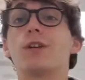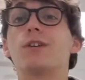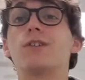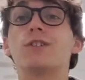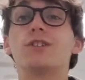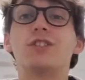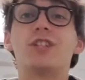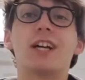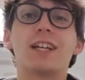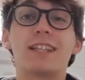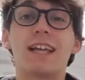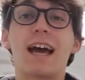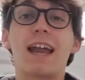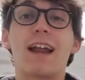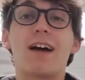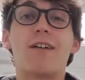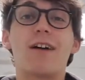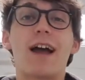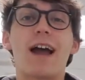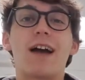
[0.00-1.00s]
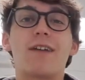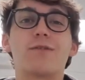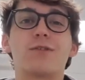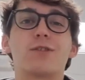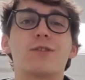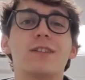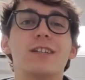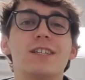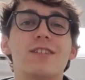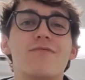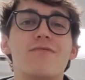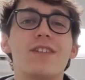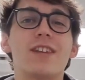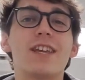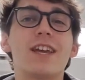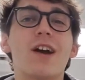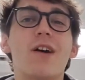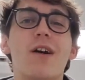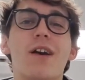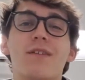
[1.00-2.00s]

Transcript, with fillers: you can check that out after this video.